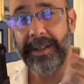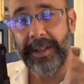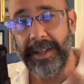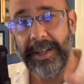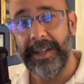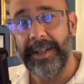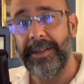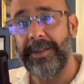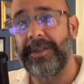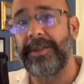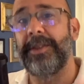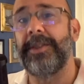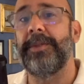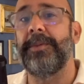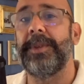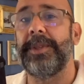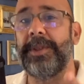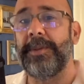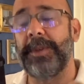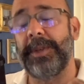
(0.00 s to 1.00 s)
Lynn is
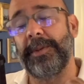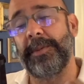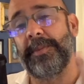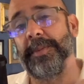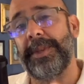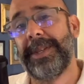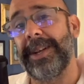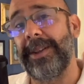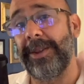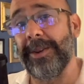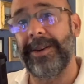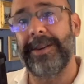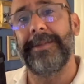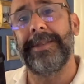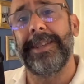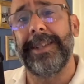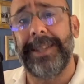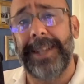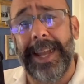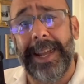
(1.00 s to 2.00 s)
the one who should tell
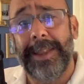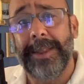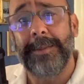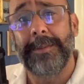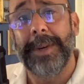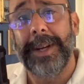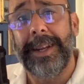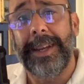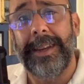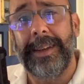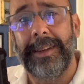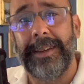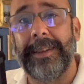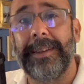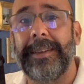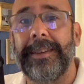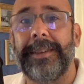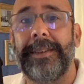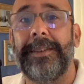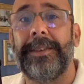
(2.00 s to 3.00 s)
Garvin to take the money.
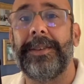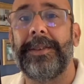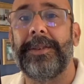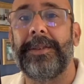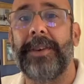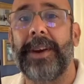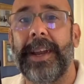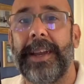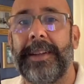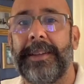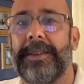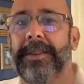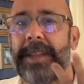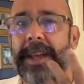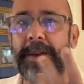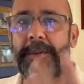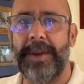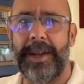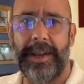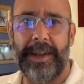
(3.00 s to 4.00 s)
right? So
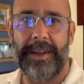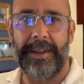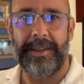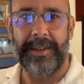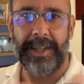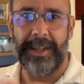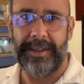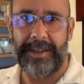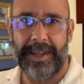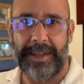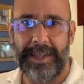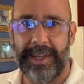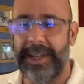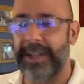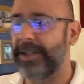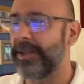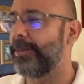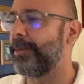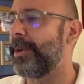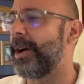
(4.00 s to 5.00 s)
that way they think
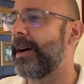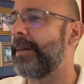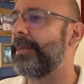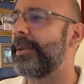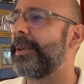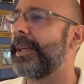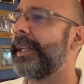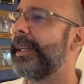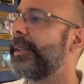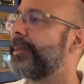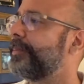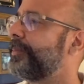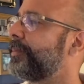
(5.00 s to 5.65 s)
it's a robbery.